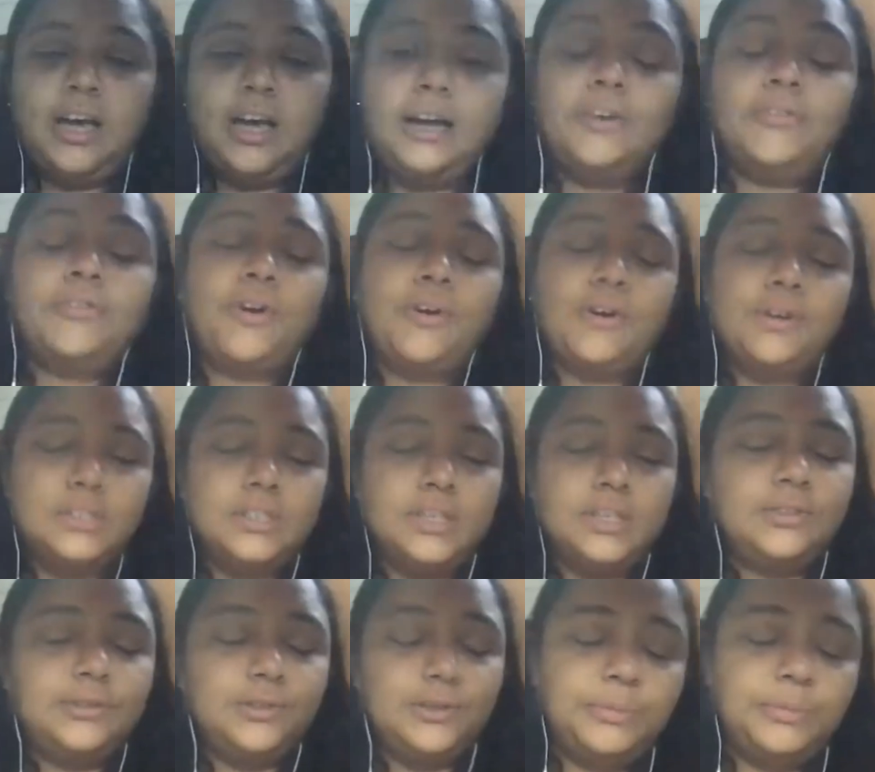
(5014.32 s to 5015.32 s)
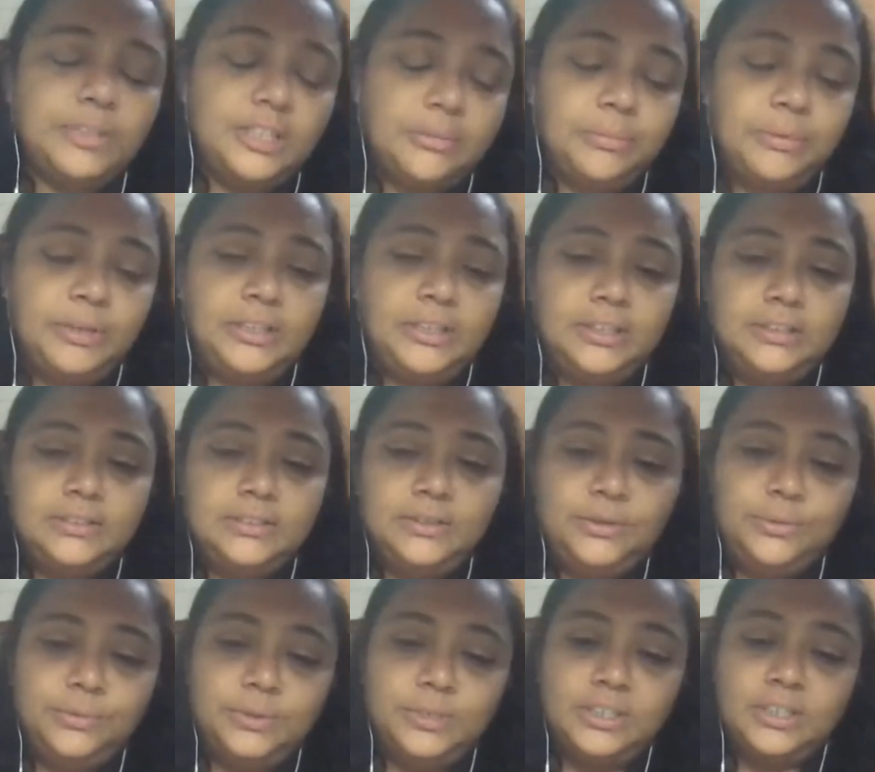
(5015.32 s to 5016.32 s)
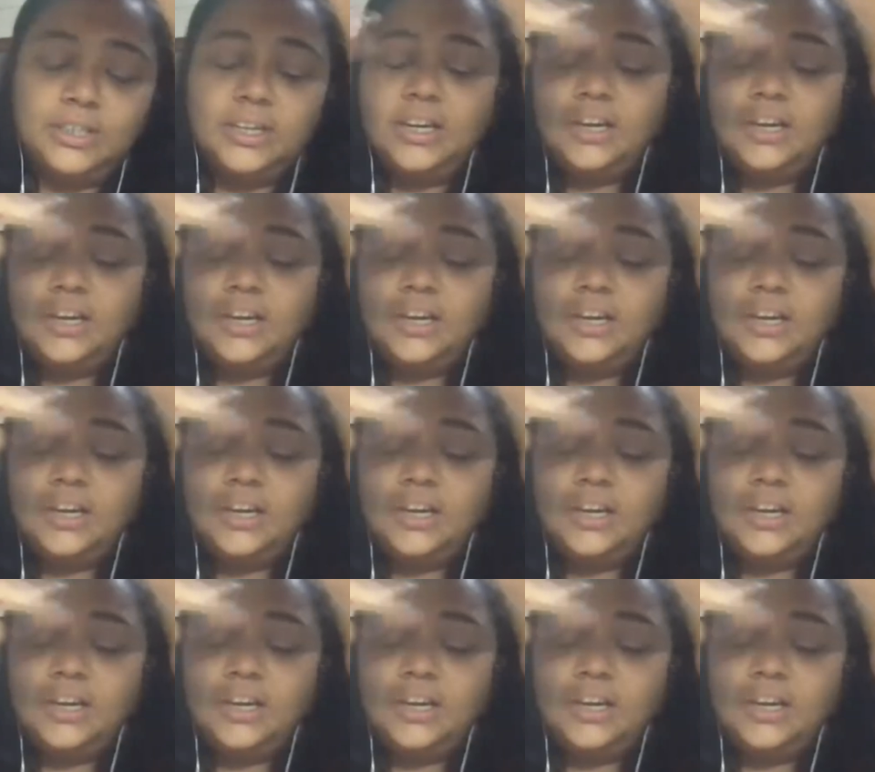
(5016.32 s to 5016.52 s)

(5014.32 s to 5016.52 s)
and of course Sushmita Pati's new work.